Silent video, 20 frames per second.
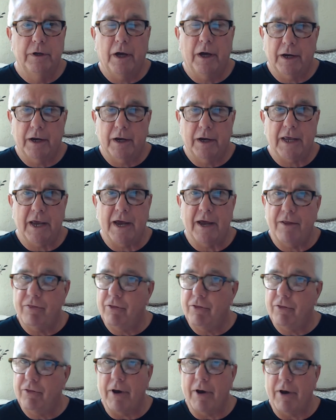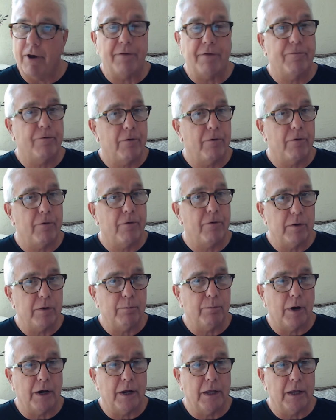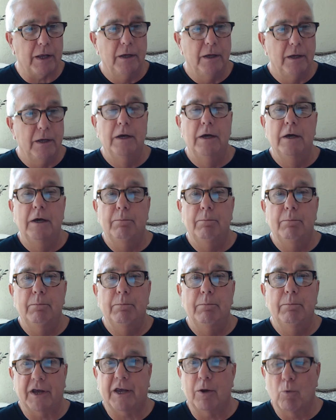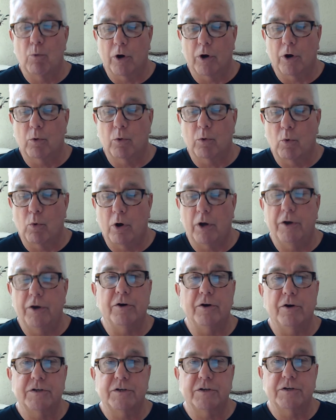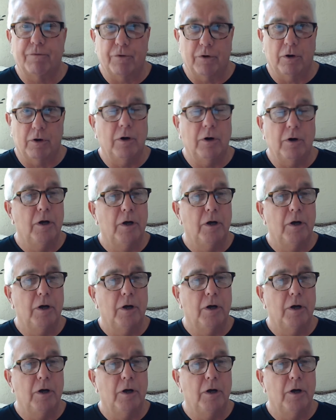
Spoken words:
Again, they're not for everybody, but they can work wonders for